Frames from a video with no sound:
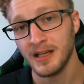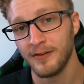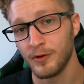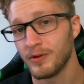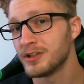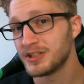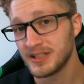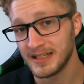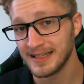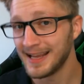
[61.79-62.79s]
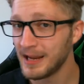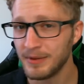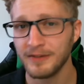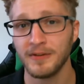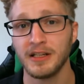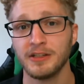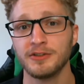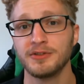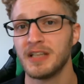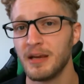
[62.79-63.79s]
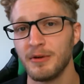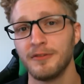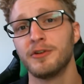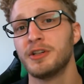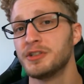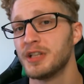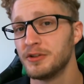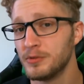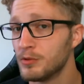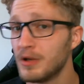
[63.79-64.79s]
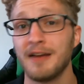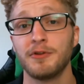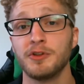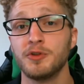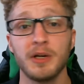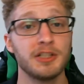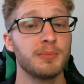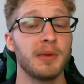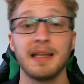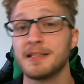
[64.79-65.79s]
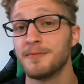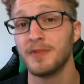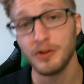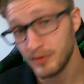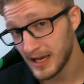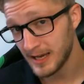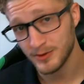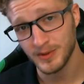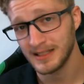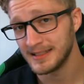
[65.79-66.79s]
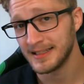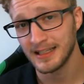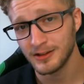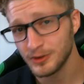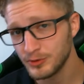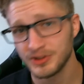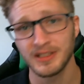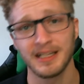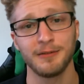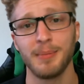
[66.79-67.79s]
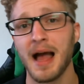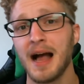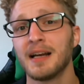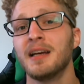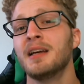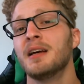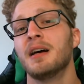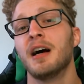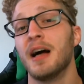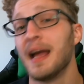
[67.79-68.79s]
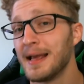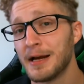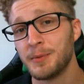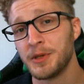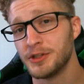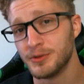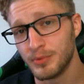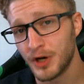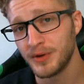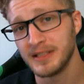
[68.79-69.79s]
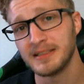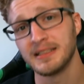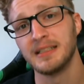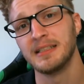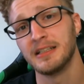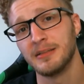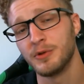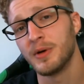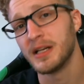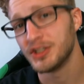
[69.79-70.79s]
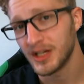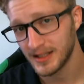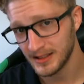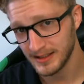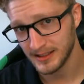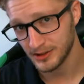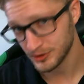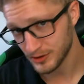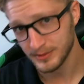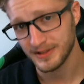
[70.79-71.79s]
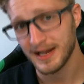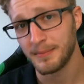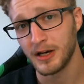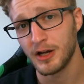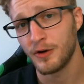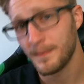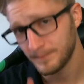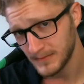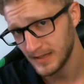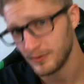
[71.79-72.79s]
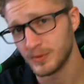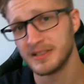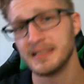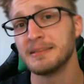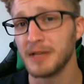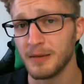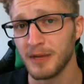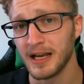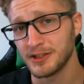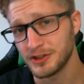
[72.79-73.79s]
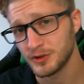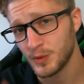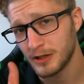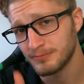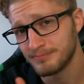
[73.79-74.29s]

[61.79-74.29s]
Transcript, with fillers: If you are interested in gaming videos, gaming footage, I do go live on Twitch playing some video games. We like to get loose, kick back, uh, hang out with the jabronis, and um, go ahead and check the link in the description down below if you want to see some gaming action as well.